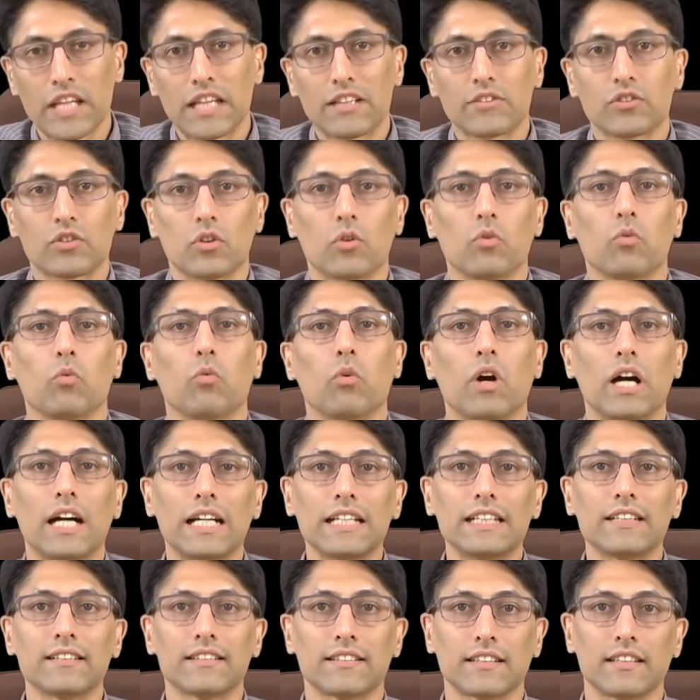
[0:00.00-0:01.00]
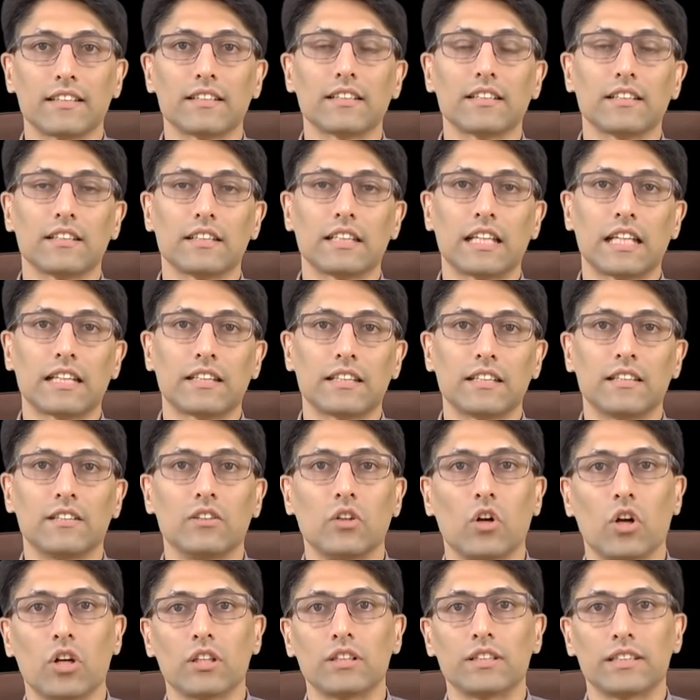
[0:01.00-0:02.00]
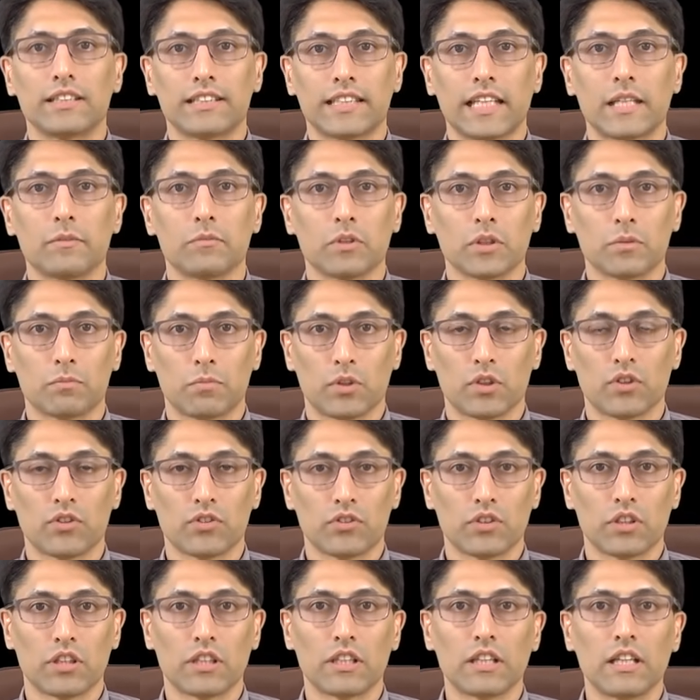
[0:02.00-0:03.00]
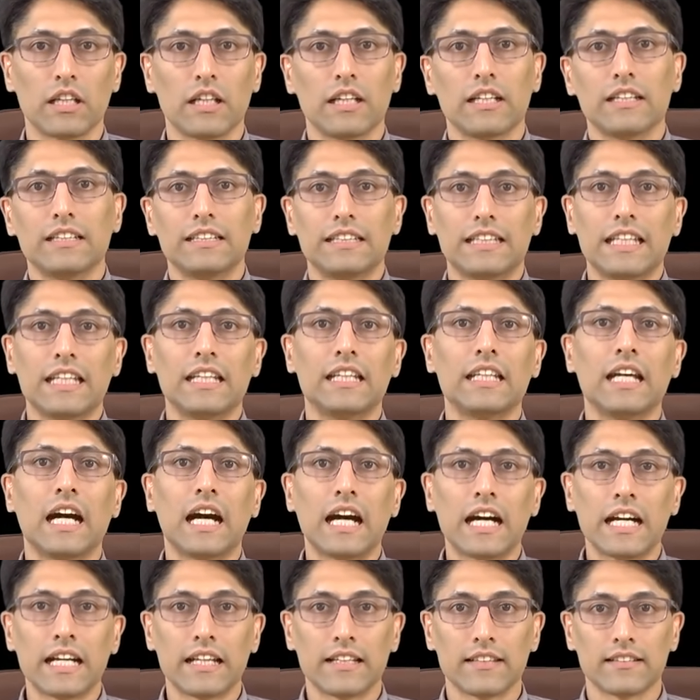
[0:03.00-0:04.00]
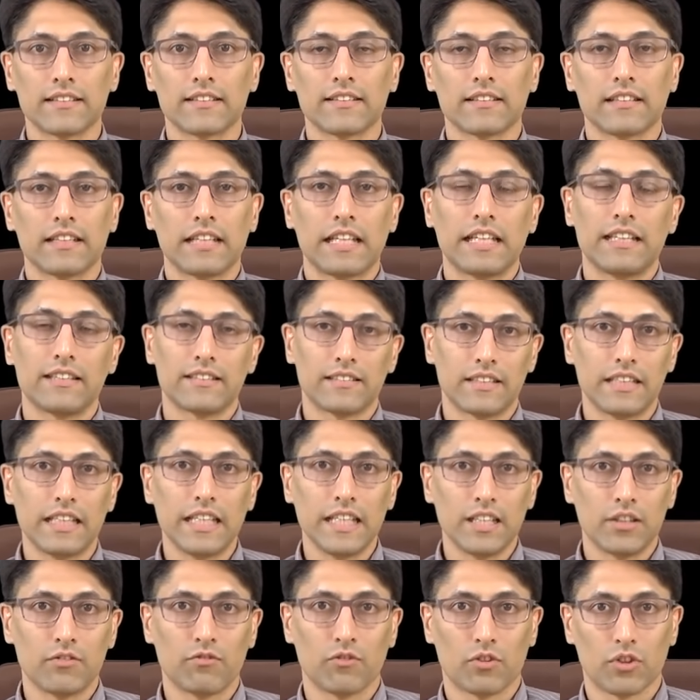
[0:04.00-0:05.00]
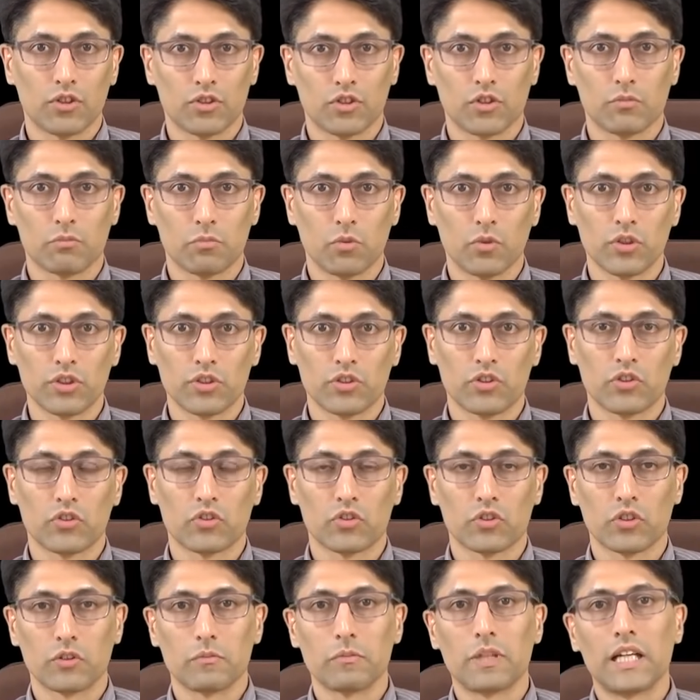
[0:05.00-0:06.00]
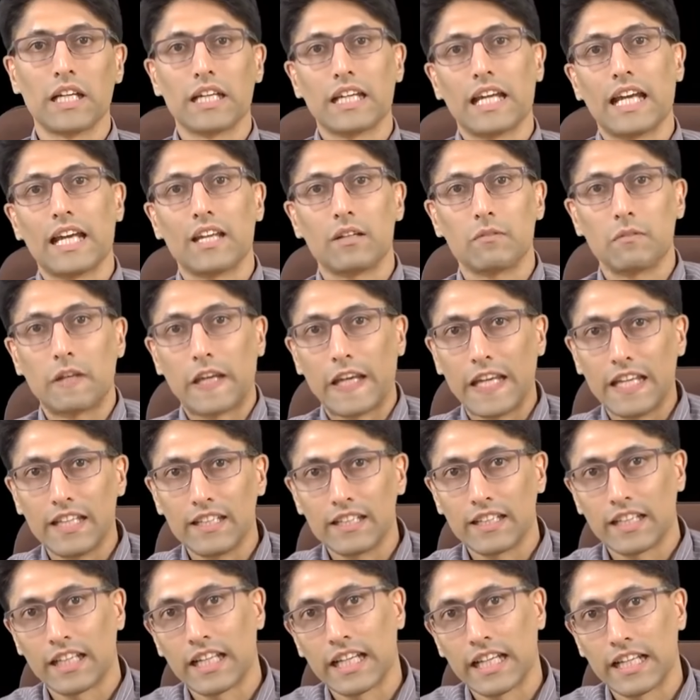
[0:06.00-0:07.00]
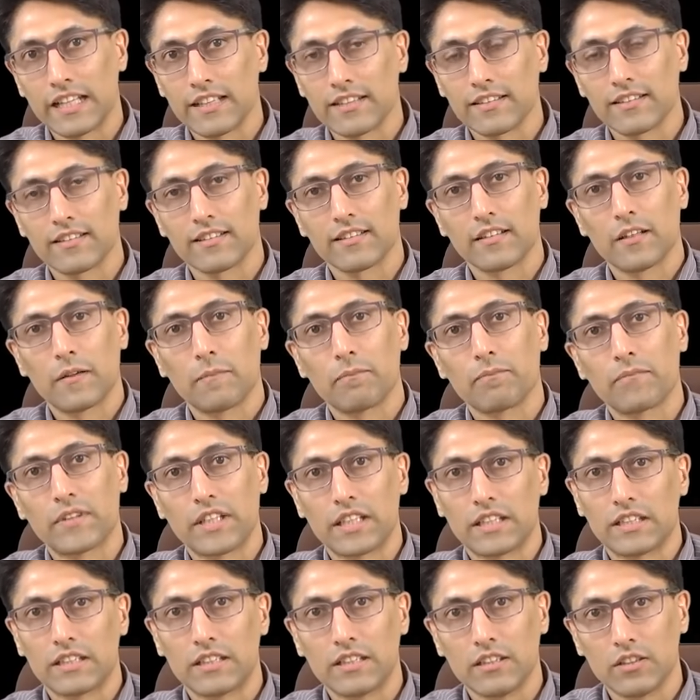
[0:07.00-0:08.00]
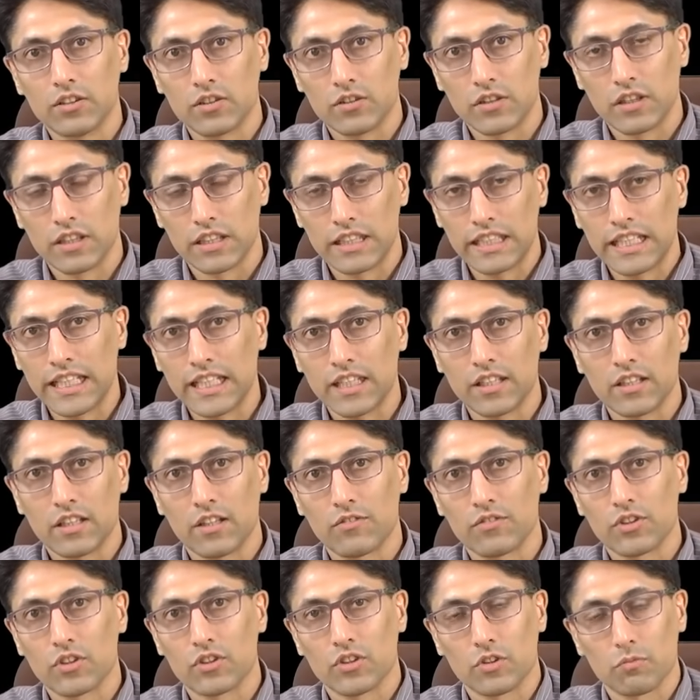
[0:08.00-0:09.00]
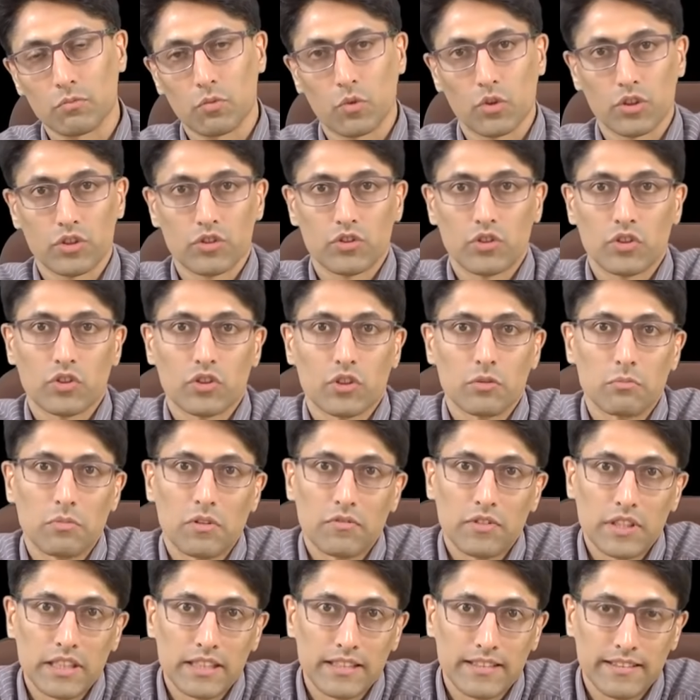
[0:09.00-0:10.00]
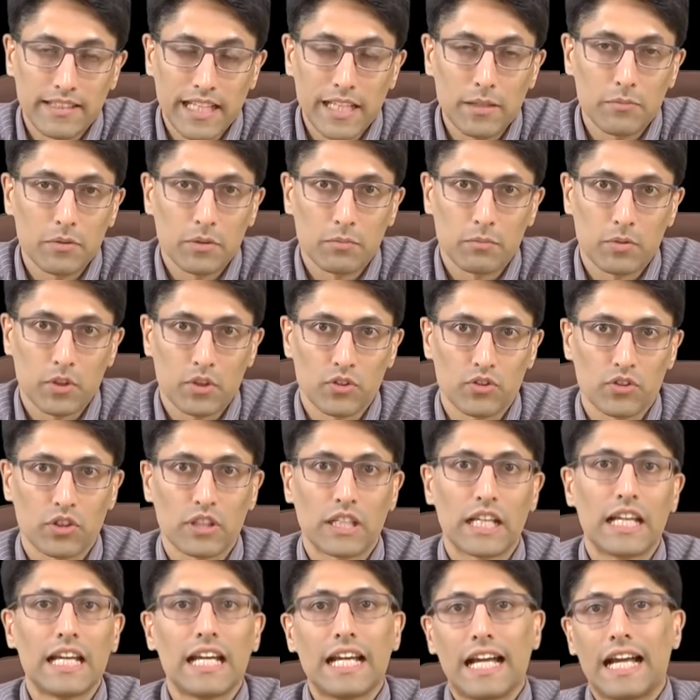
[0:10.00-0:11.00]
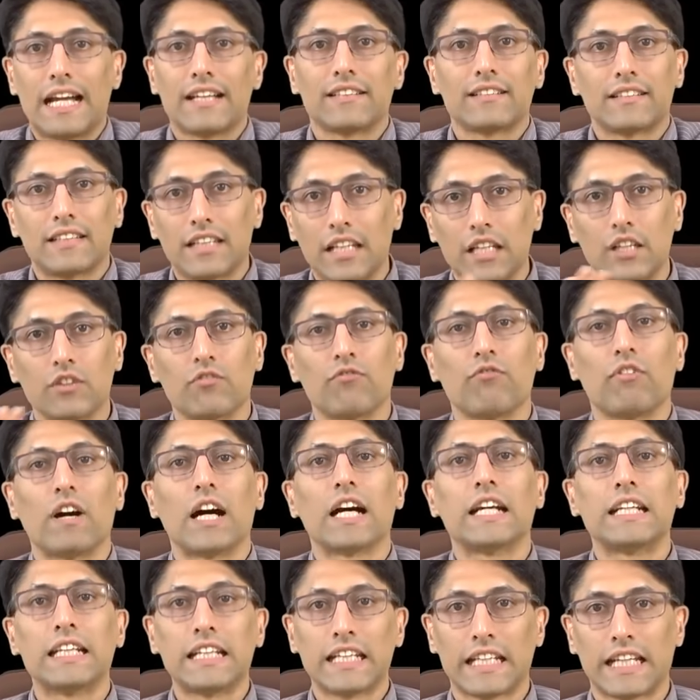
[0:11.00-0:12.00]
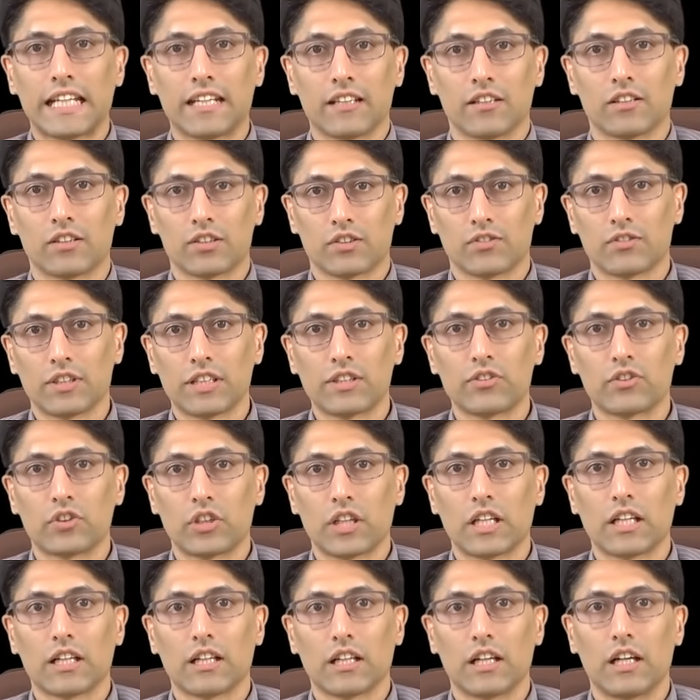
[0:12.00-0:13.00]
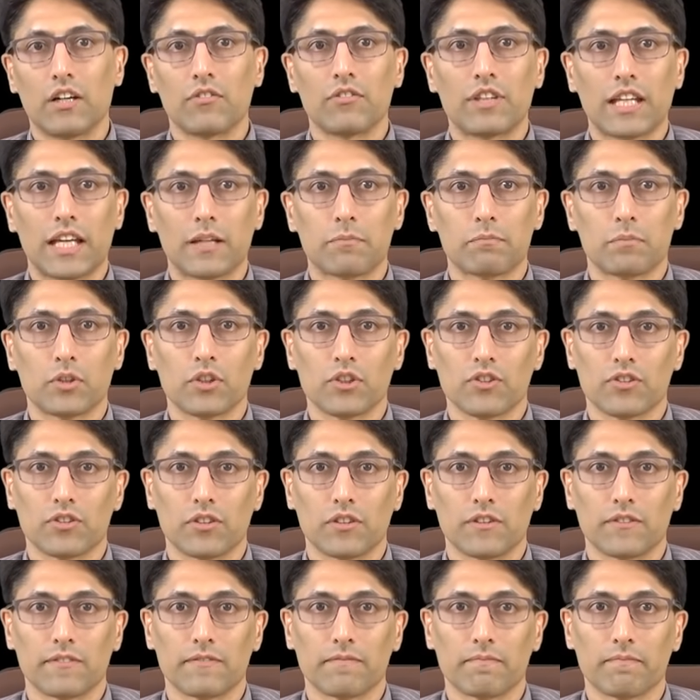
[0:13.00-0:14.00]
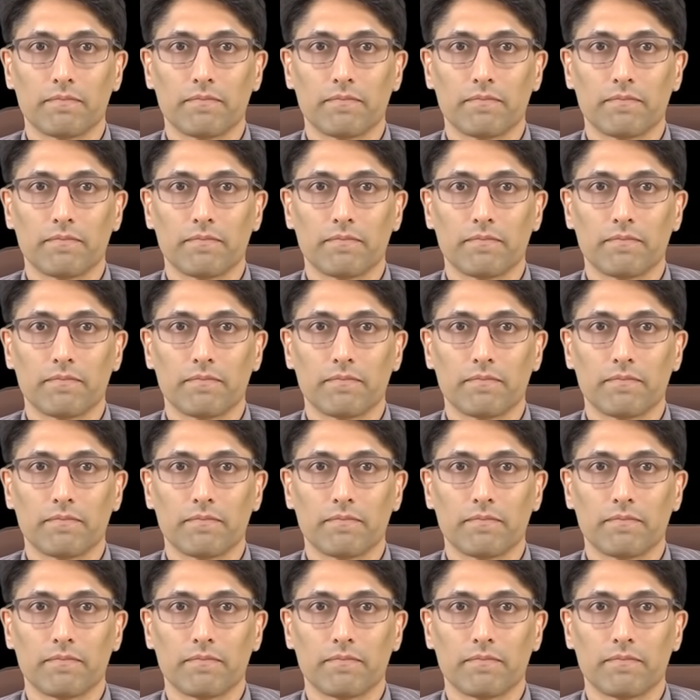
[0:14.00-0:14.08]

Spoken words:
So why is it that the non-disabled person denies his need for a support system and indicates the need of the support system of the disabled person as the defining characteristic of that person?